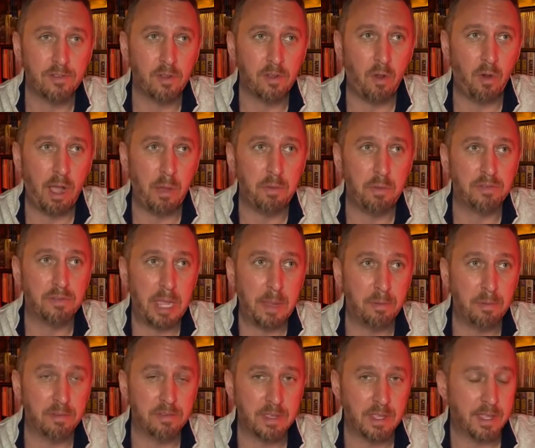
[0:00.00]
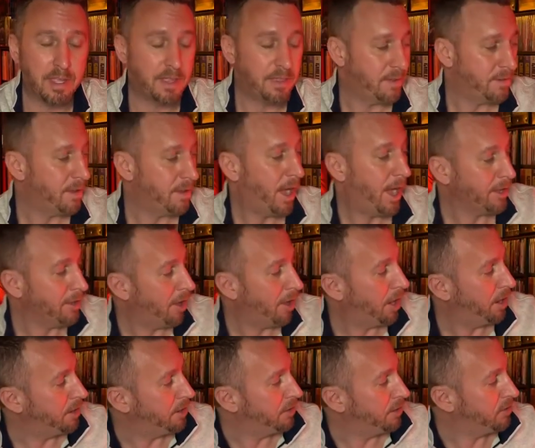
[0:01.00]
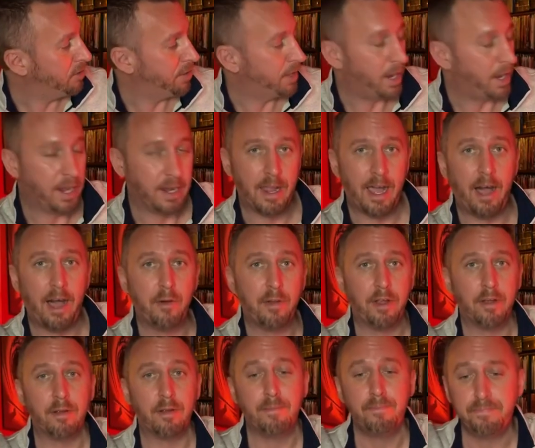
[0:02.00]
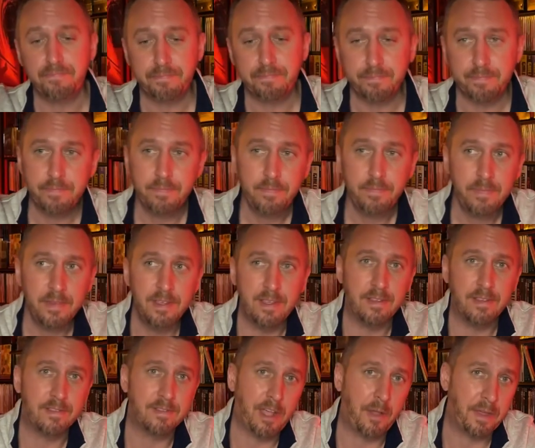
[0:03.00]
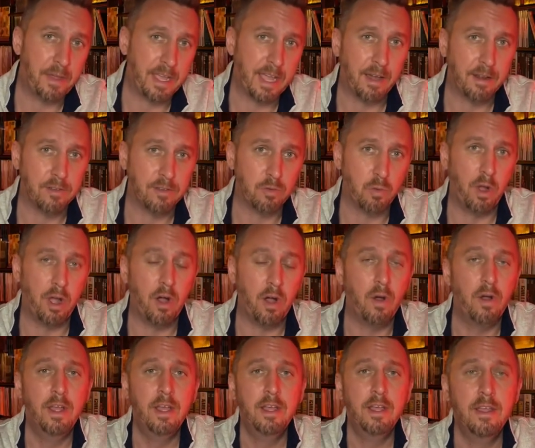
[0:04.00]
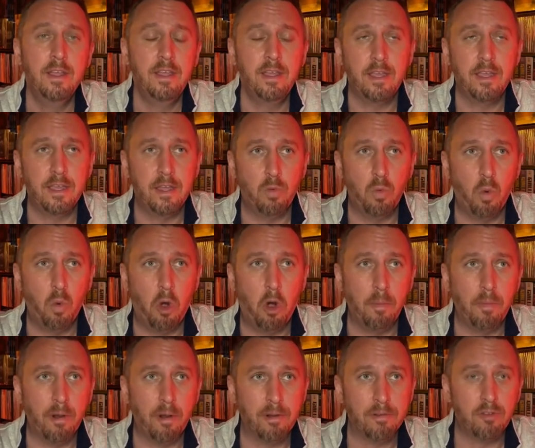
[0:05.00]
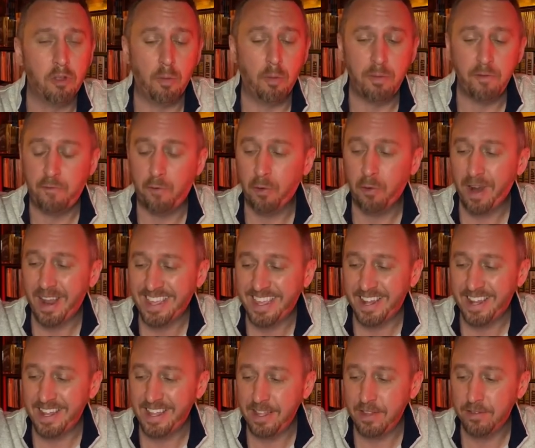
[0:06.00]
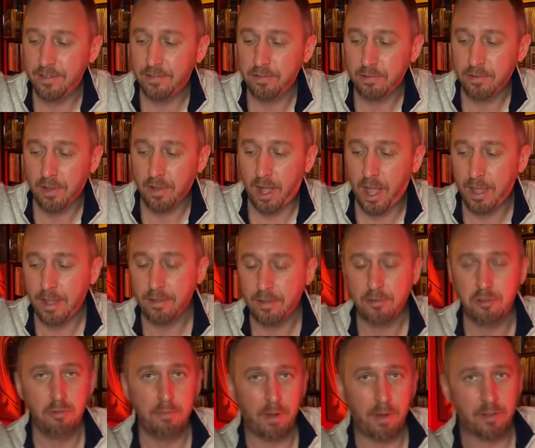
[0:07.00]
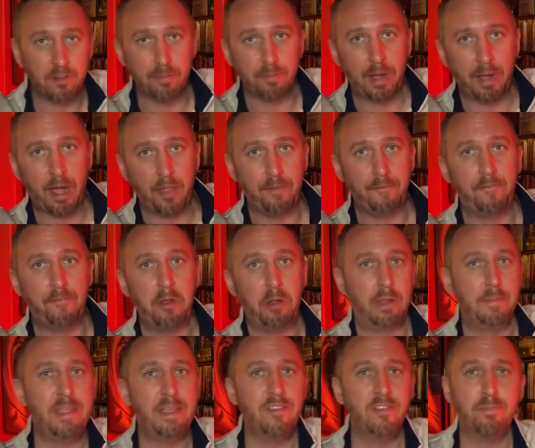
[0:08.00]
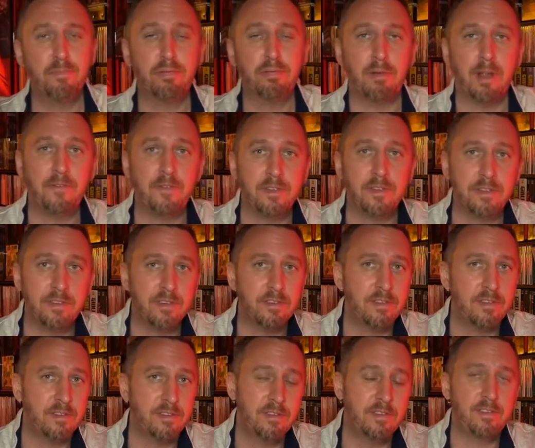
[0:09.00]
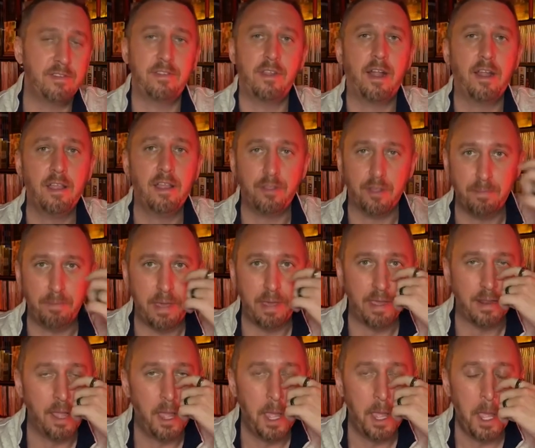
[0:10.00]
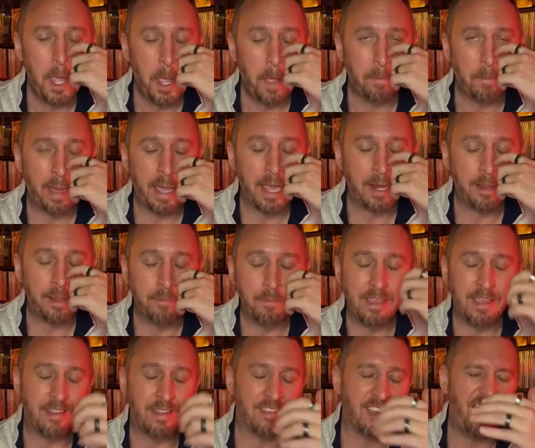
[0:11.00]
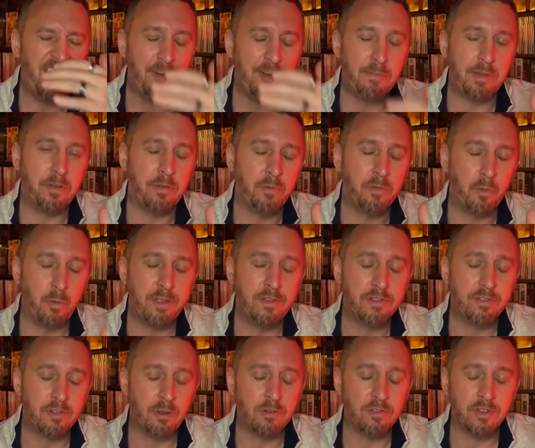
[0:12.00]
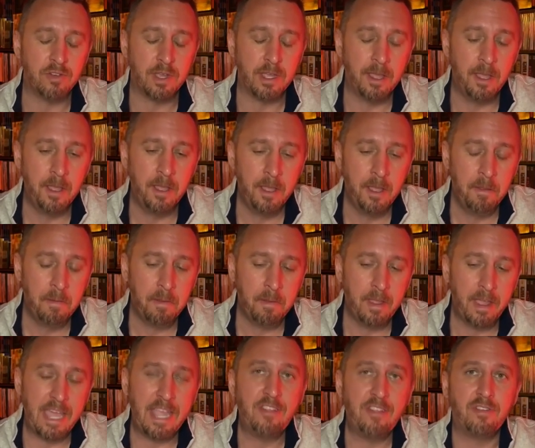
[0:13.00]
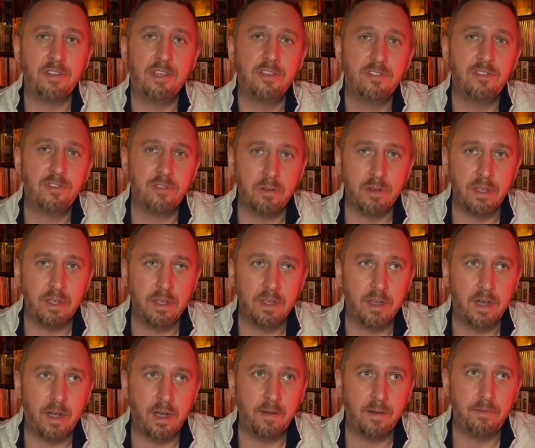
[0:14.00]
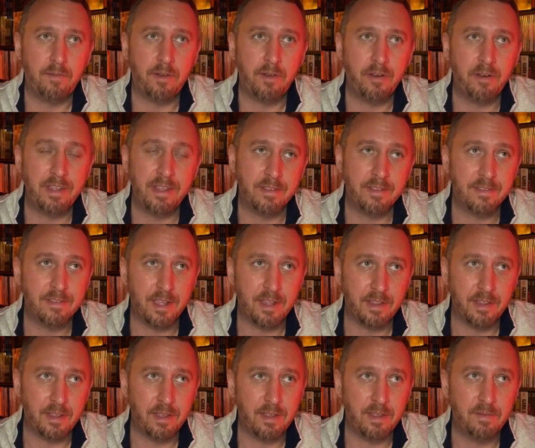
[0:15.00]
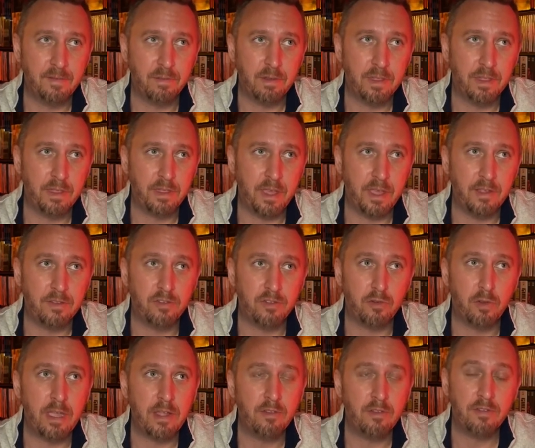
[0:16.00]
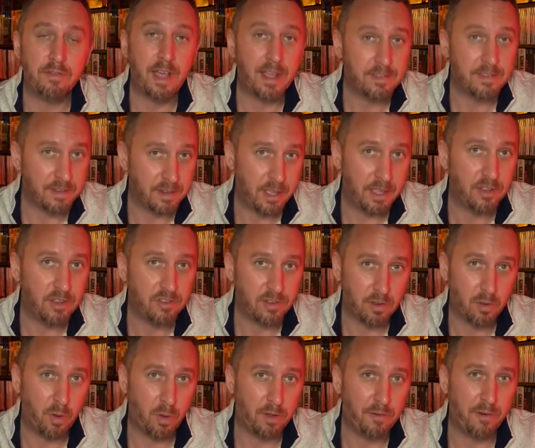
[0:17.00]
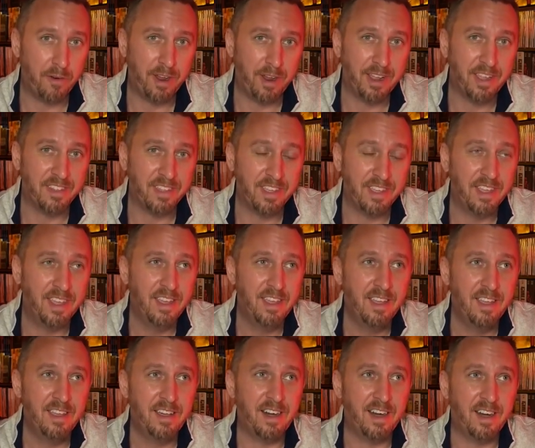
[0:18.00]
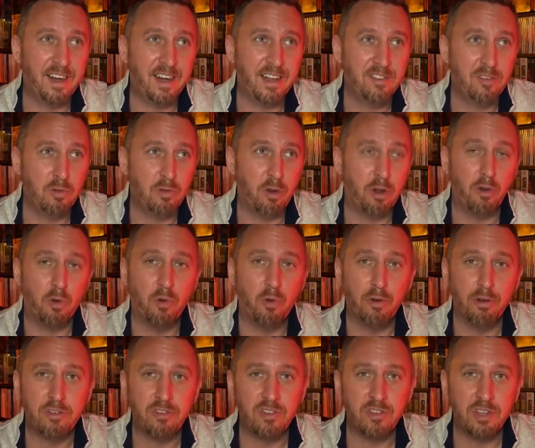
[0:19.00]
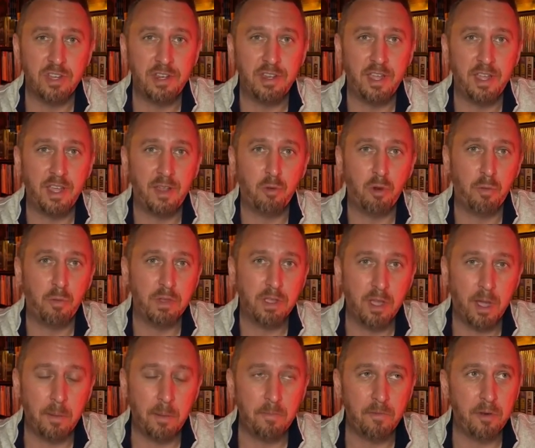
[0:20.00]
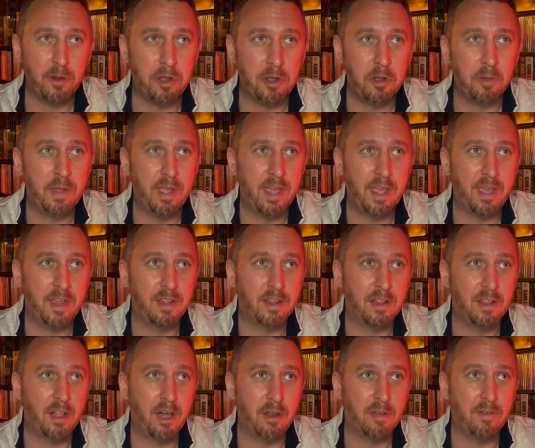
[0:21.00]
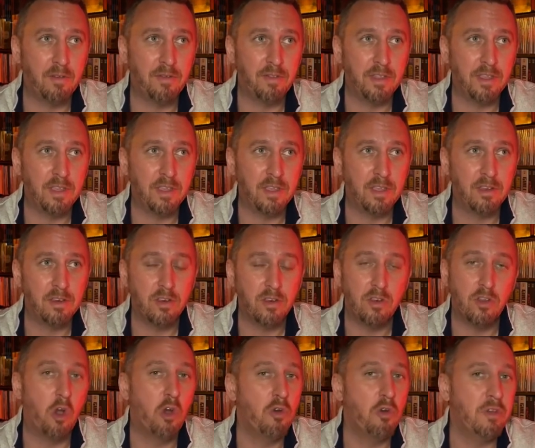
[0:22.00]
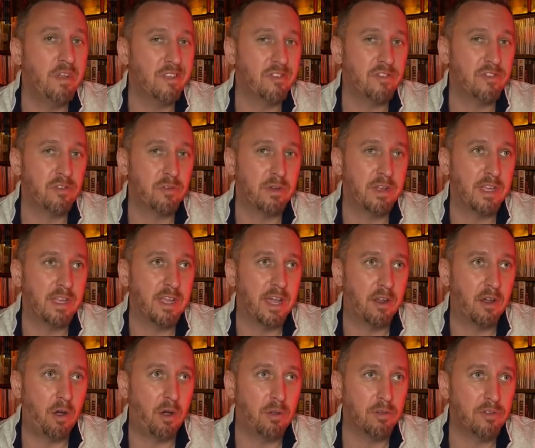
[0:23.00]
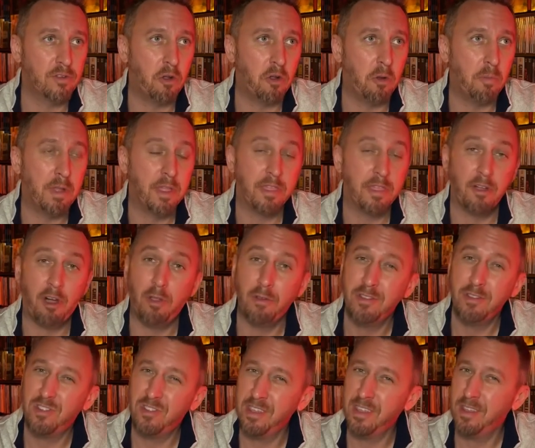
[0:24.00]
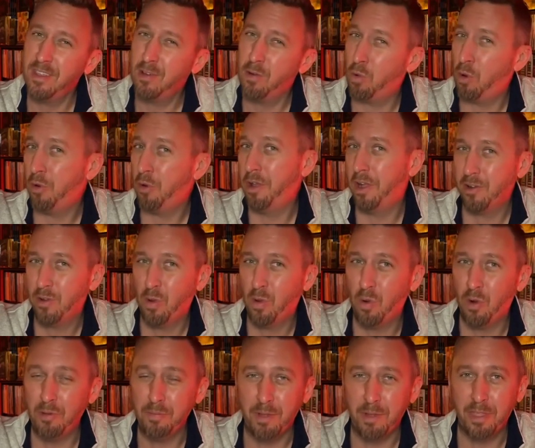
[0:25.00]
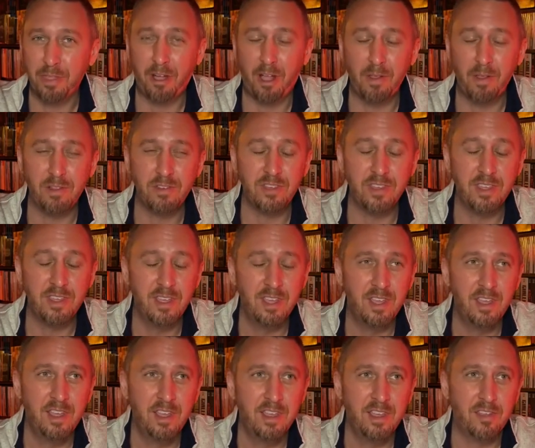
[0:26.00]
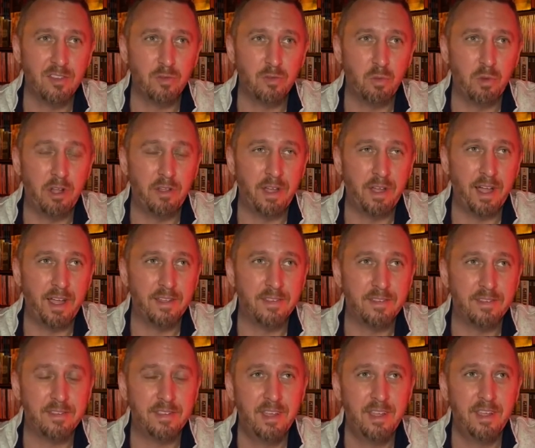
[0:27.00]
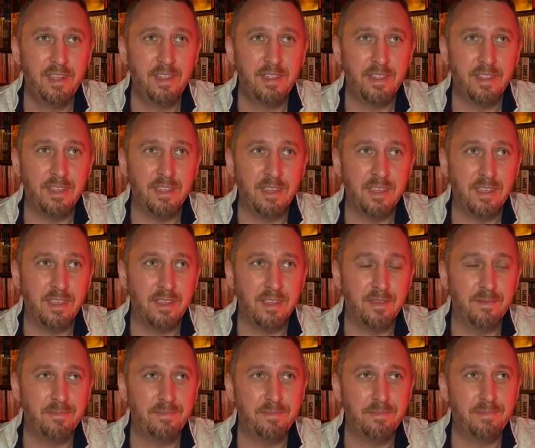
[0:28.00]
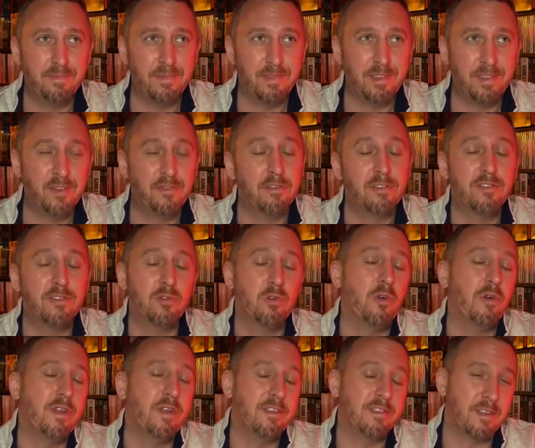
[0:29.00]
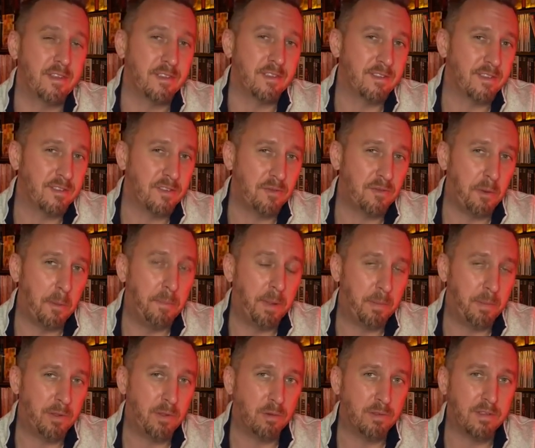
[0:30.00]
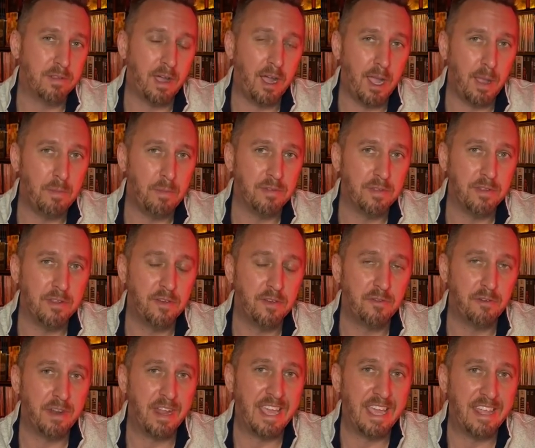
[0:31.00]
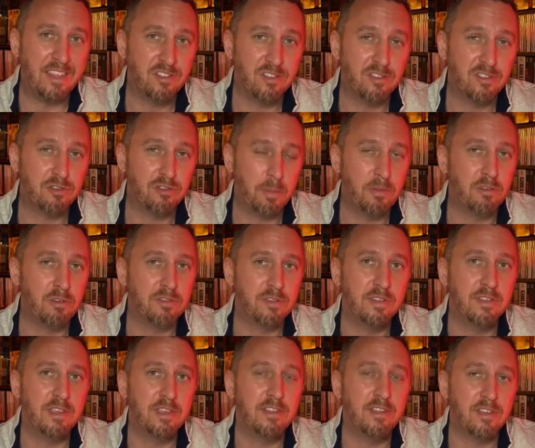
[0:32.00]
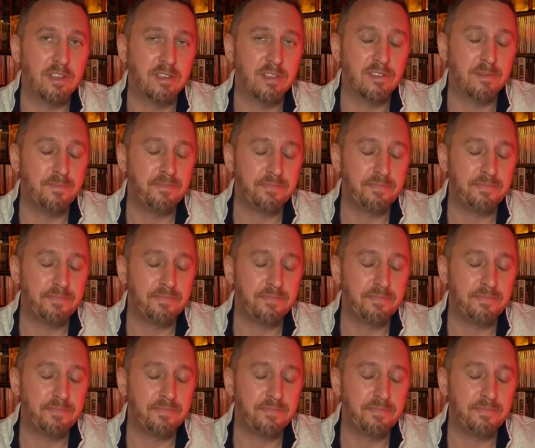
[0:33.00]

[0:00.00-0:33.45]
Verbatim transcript: So I was able to get this icon edition that I now hear is selling out as well in Walmart. So before I get into talking too much about the film, let me just preface this. This is not clickbait by any means. I have been researching ancient history uh, very intently with a strange fascination, quite frankly, uh, to our origin and where we come from, and a lot of the known history and also mythology, quote unquote mythology, as well as the different stories that exist from biblical times and different ancient scriptures and teachings